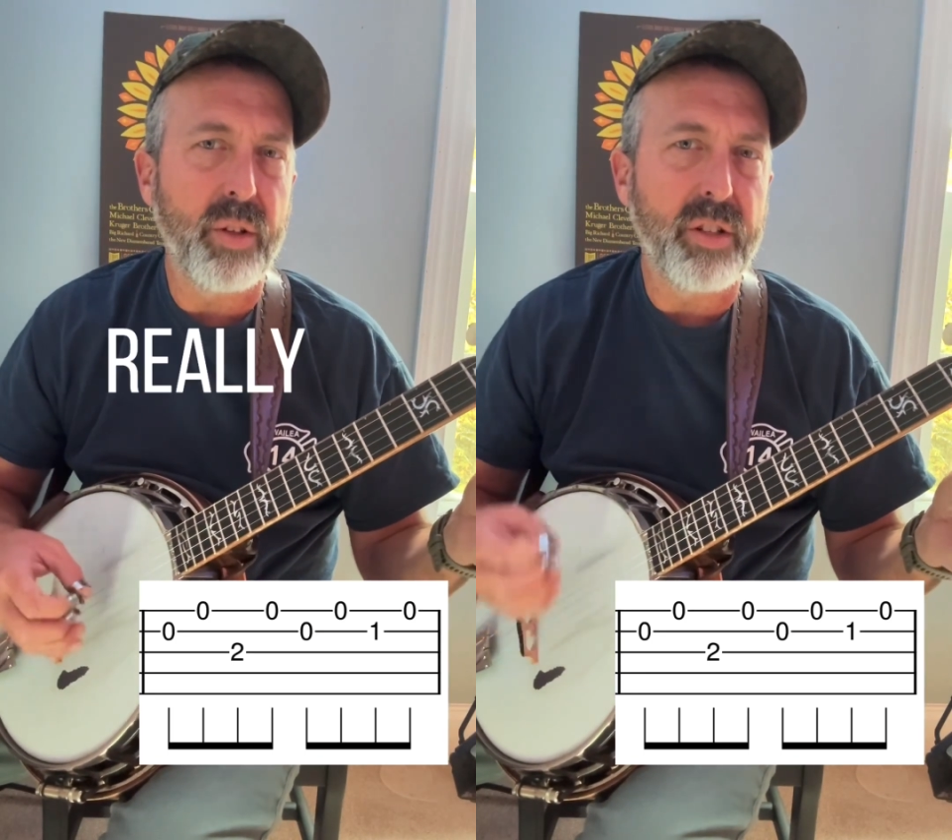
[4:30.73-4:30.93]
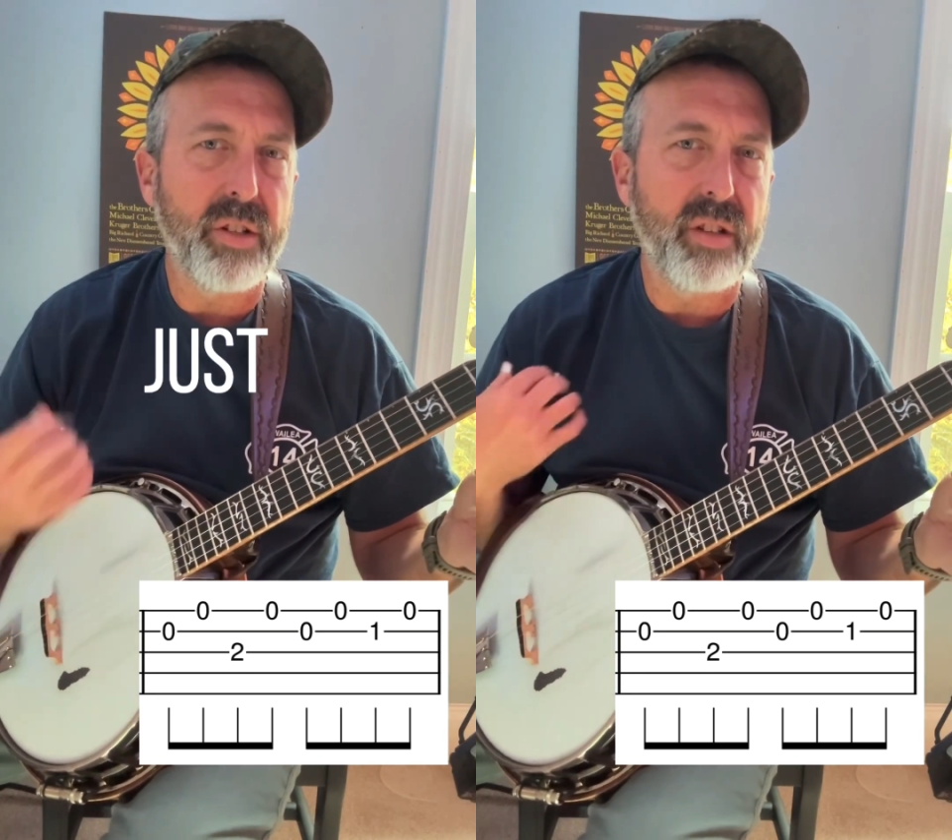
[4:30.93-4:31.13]

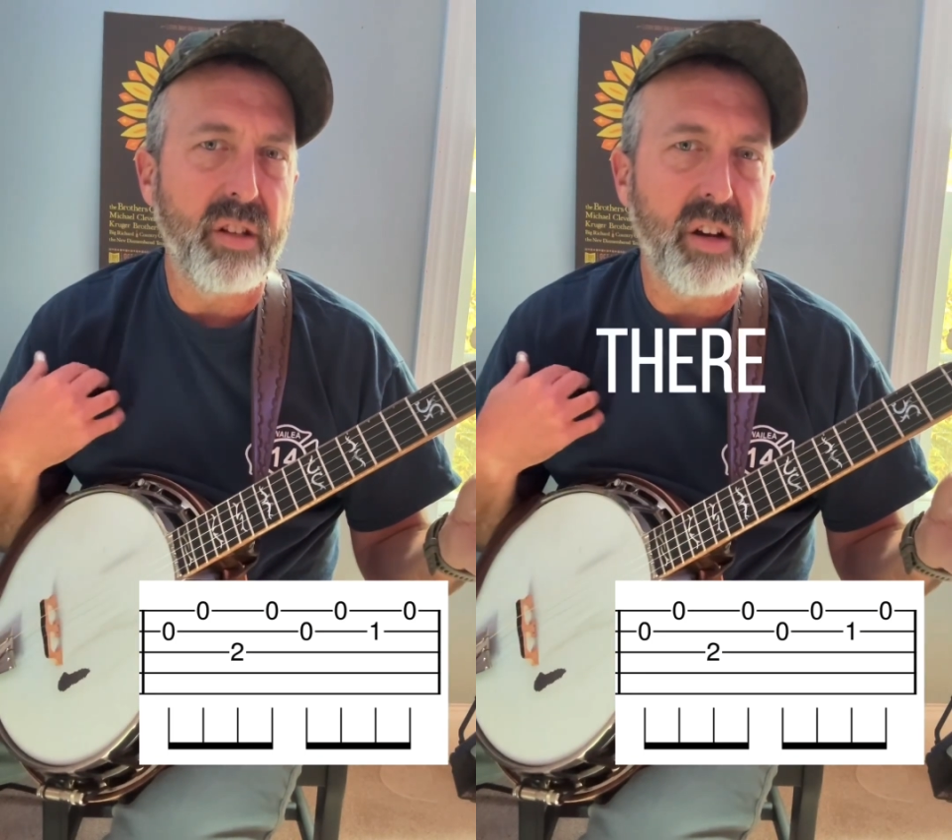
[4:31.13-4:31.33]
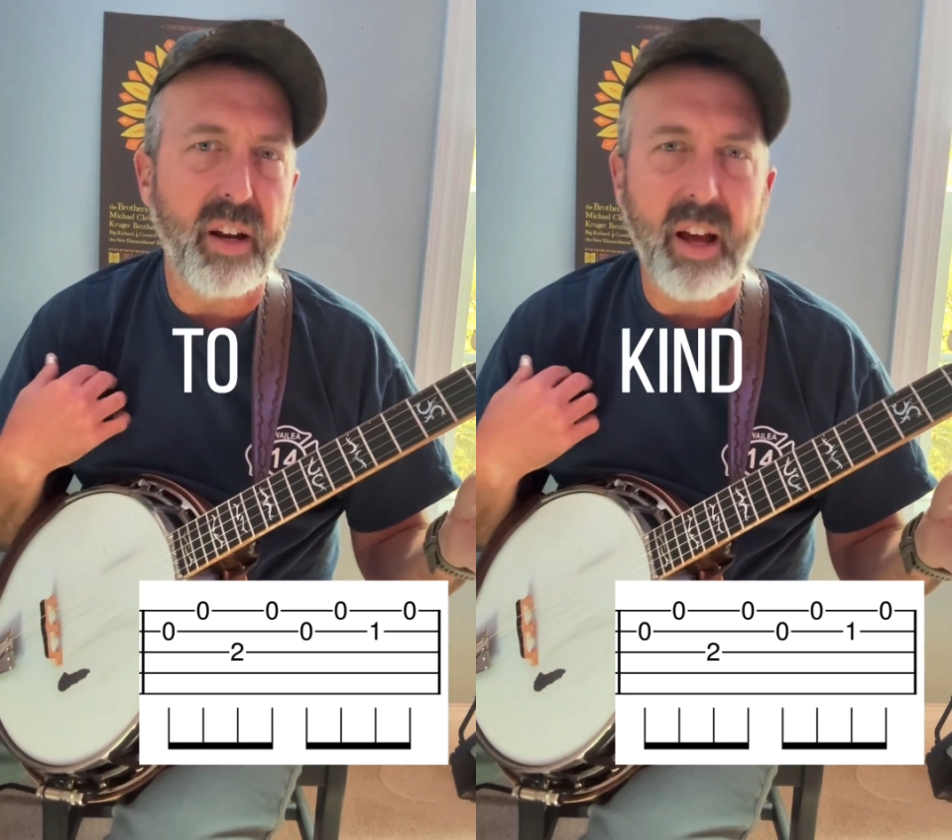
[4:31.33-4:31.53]
just in
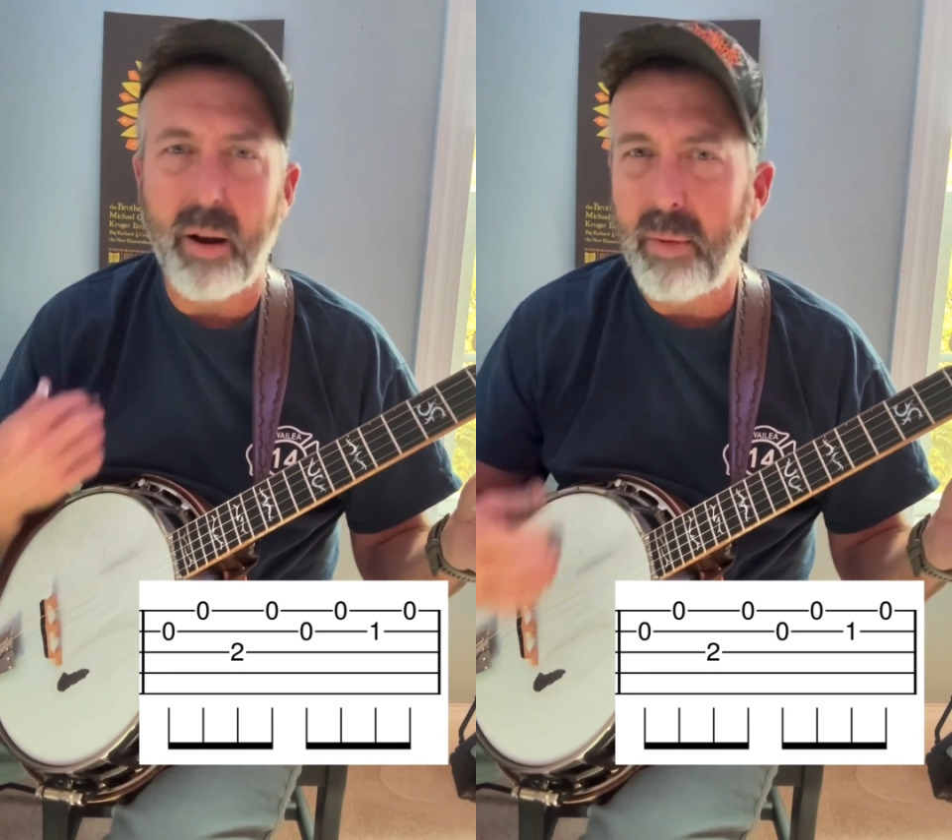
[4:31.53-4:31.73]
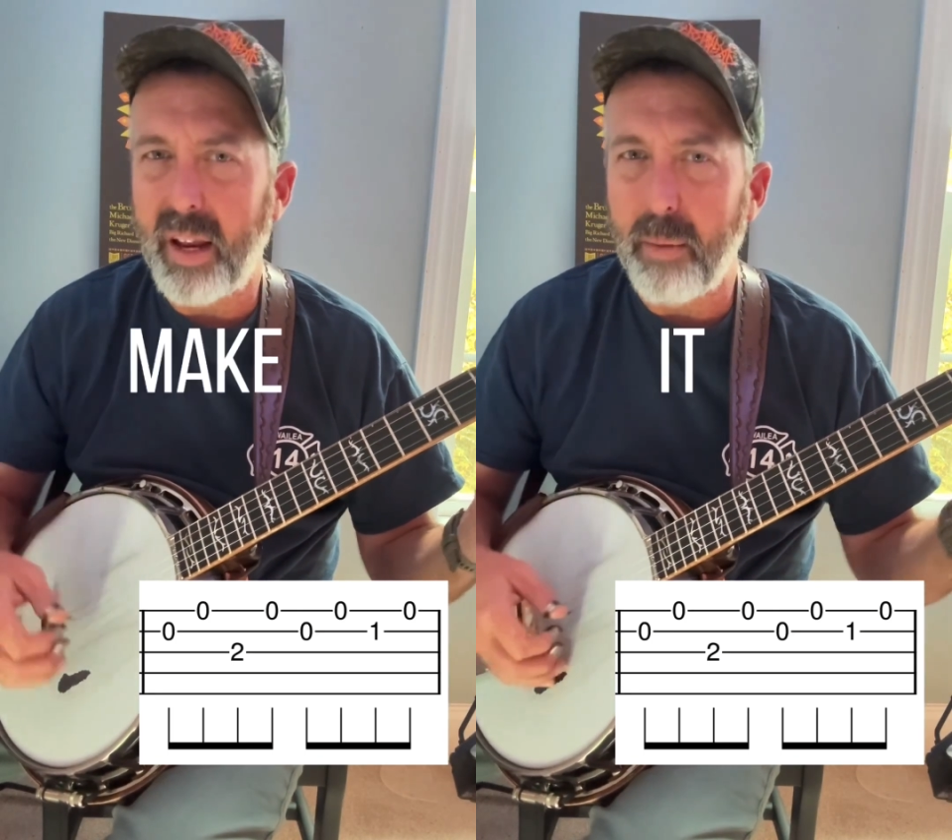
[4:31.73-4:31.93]
there to kind of
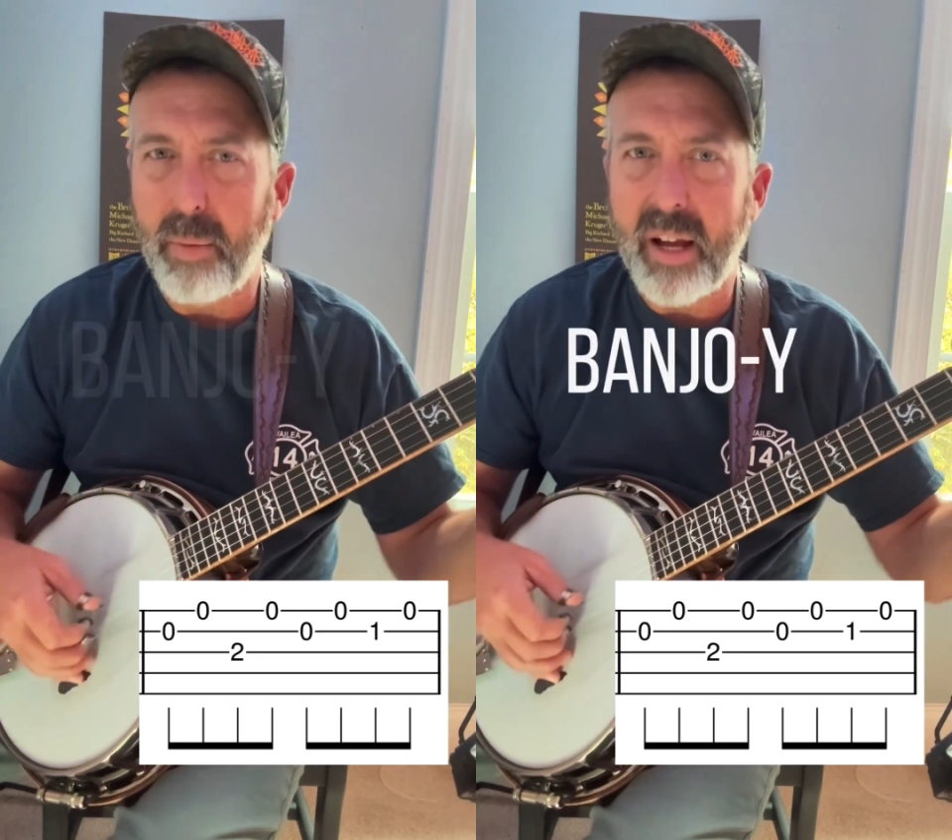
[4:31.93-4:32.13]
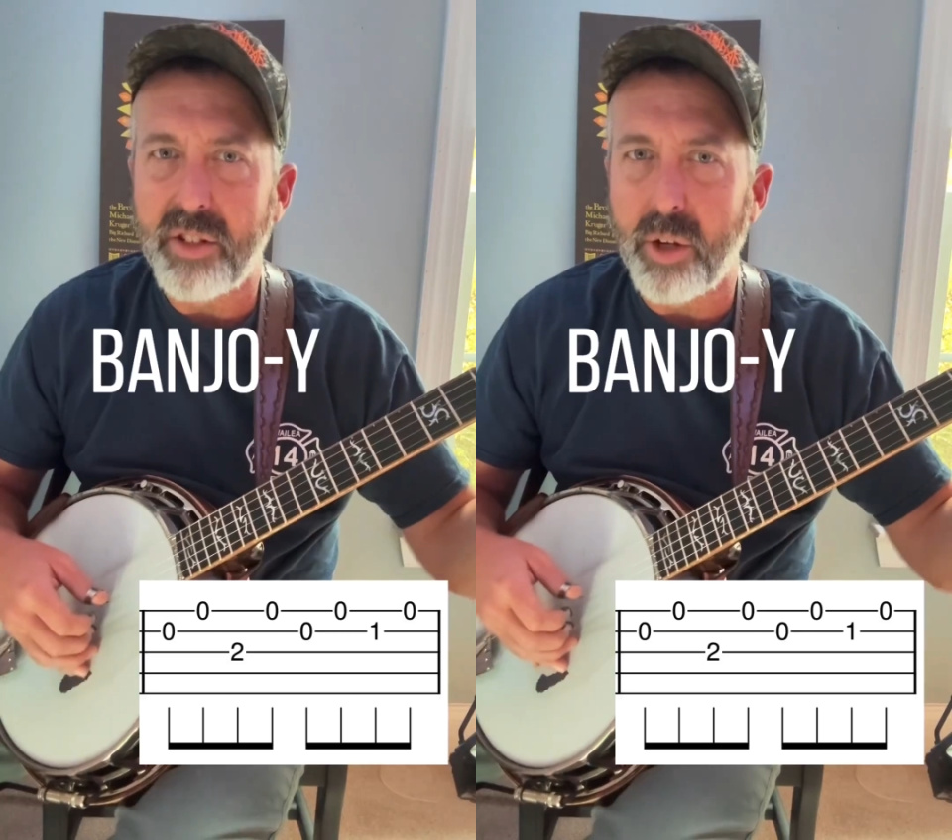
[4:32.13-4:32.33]
make it
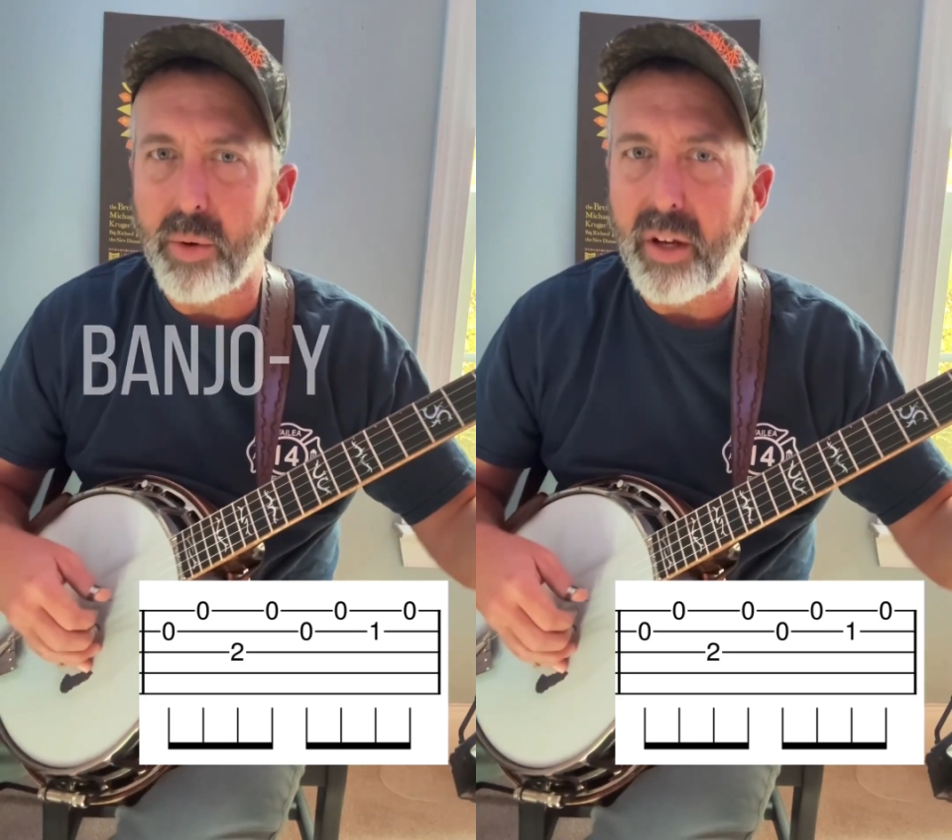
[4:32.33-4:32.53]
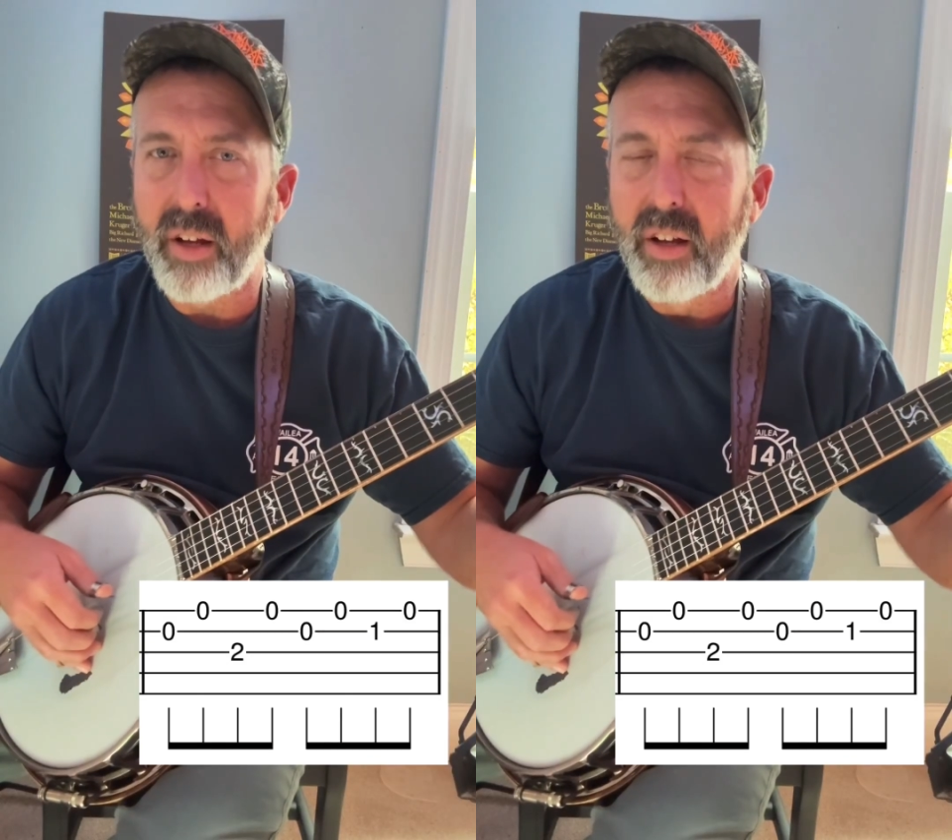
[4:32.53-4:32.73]

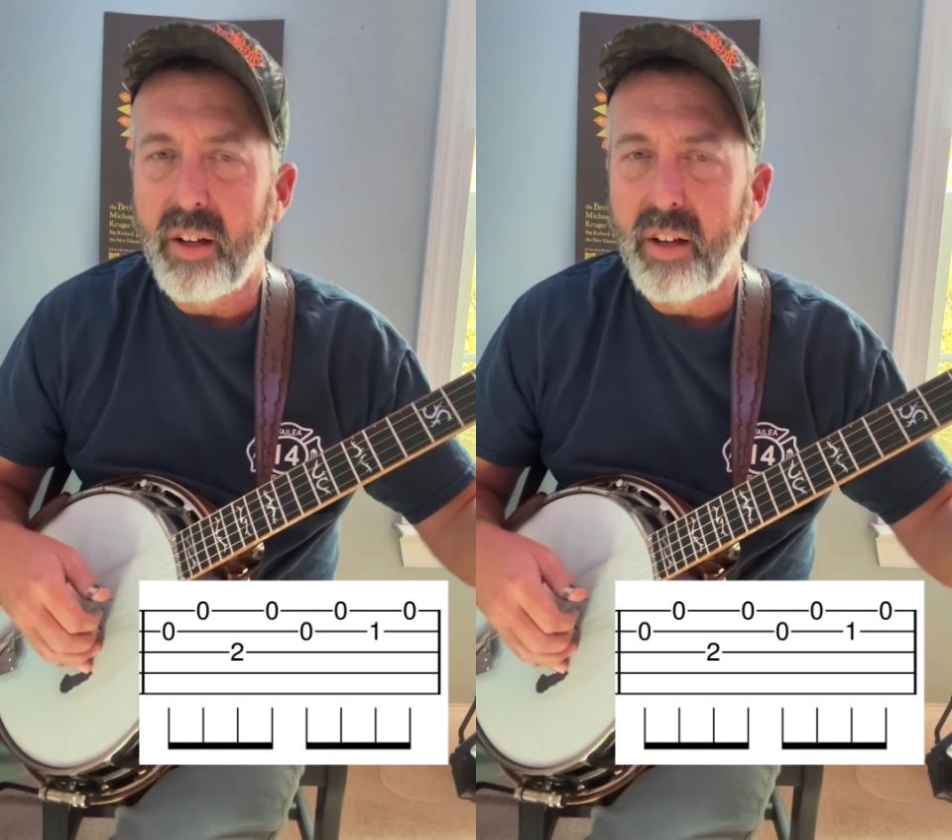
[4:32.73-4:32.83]
banjo-y.